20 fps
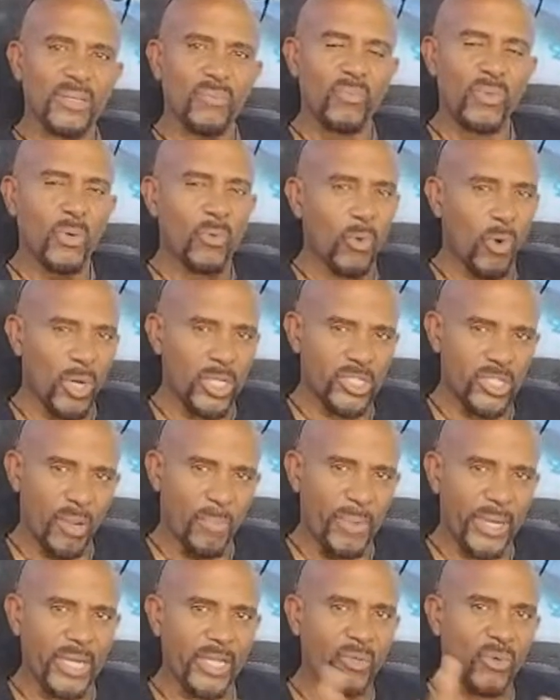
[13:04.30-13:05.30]
You roll it up
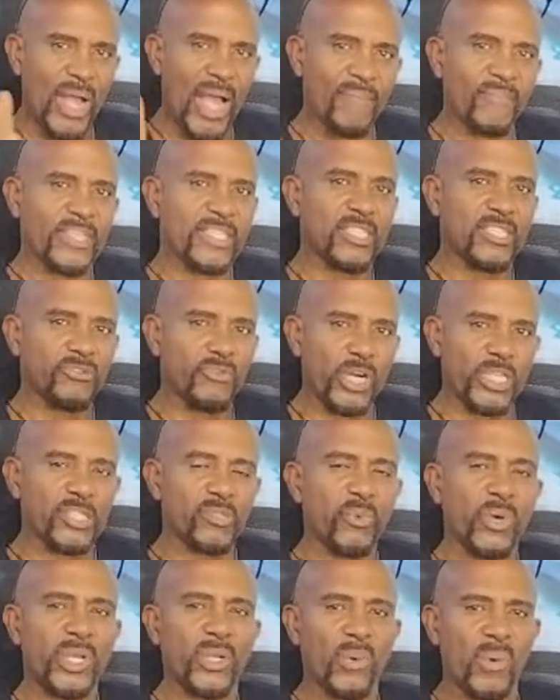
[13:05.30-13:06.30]
and you have it stretched
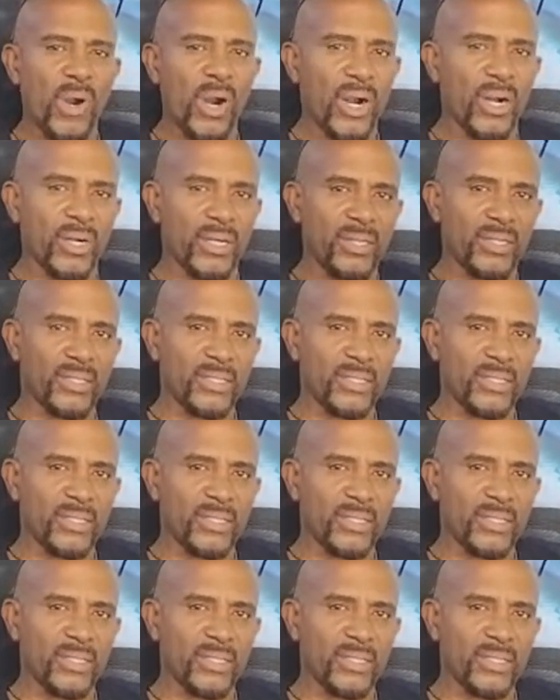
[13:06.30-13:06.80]
where you are.